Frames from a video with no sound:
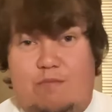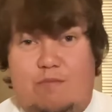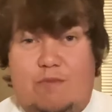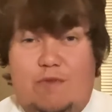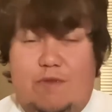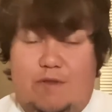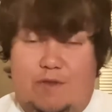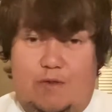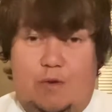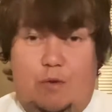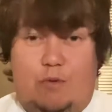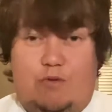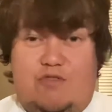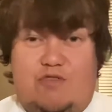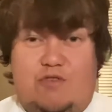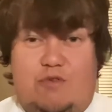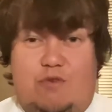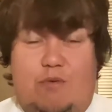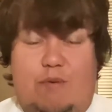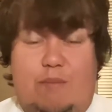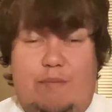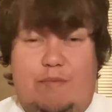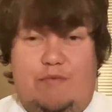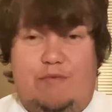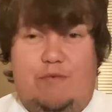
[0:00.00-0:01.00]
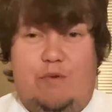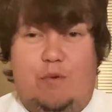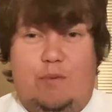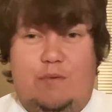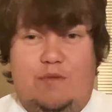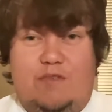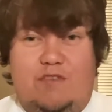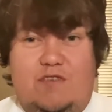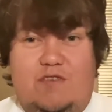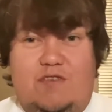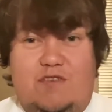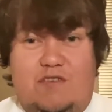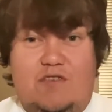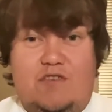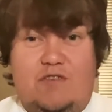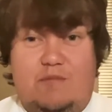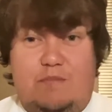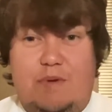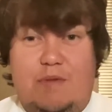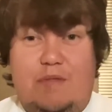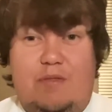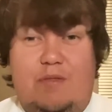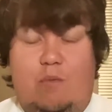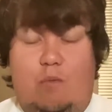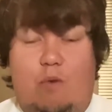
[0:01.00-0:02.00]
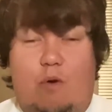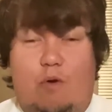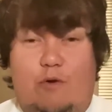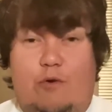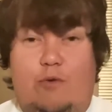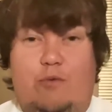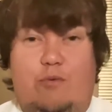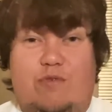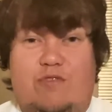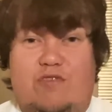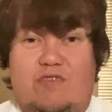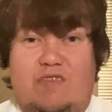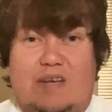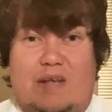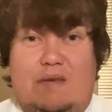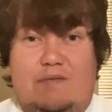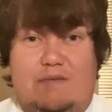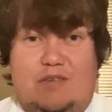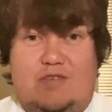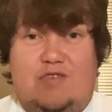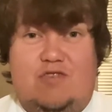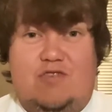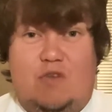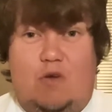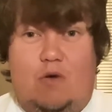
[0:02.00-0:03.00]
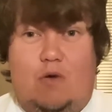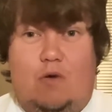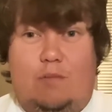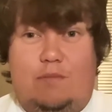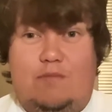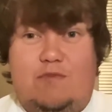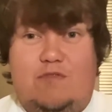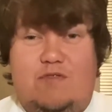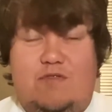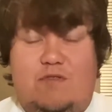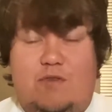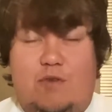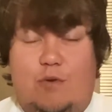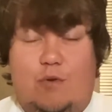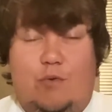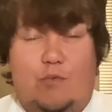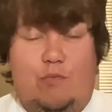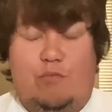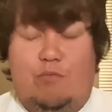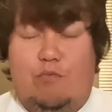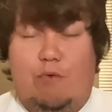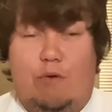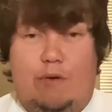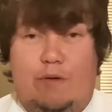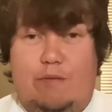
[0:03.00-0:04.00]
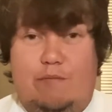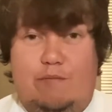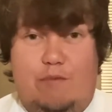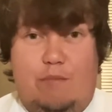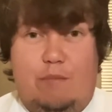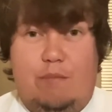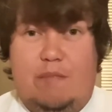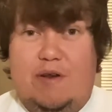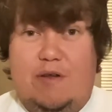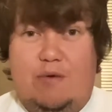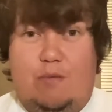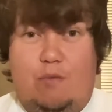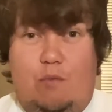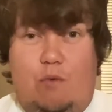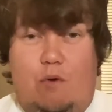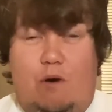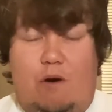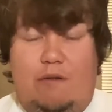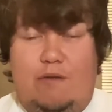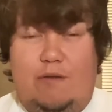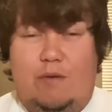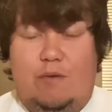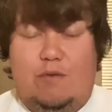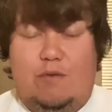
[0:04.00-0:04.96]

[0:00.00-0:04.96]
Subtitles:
not so great performances, he's been the one who has never stopped. Running from minute one